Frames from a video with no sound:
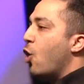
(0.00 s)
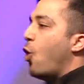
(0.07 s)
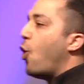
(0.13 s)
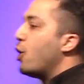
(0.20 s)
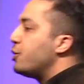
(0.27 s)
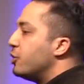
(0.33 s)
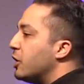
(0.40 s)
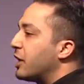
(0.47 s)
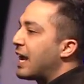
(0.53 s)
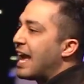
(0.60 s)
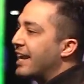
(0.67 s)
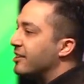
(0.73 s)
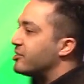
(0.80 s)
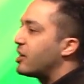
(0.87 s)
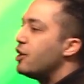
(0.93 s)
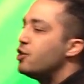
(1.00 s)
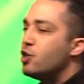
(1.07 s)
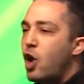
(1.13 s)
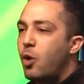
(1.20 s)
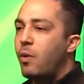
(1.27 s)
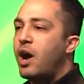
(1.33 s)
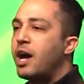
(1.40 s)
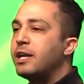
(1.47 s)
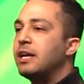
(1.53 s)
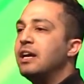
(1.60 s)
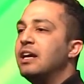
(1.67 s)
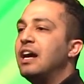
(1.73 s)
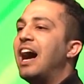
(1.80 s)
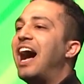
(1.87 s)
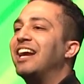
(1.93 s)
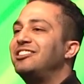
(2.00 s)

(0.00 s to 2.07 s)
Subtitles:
or you look at it and say, you know what?